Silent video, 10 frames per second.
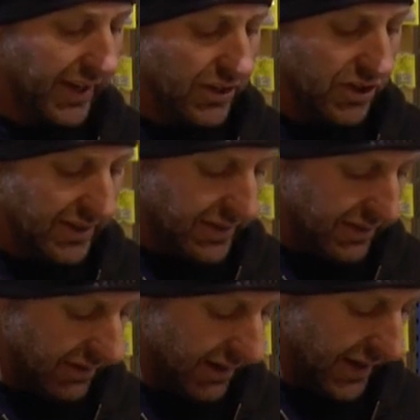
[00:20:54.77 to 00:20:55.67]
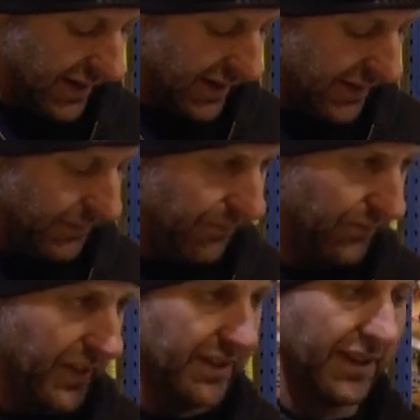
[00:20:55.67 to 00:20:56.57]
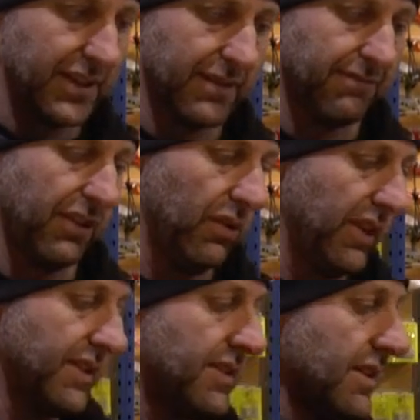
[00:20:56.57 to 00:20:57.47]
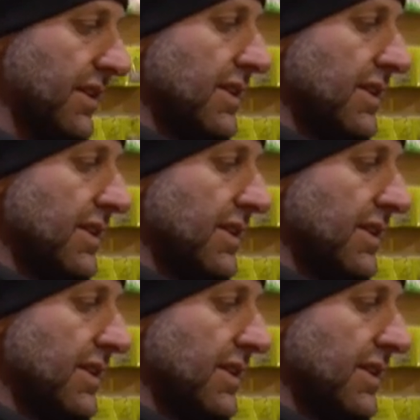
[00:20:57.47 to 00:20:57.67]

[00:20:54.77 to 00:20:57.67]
inches, because I just feel that's,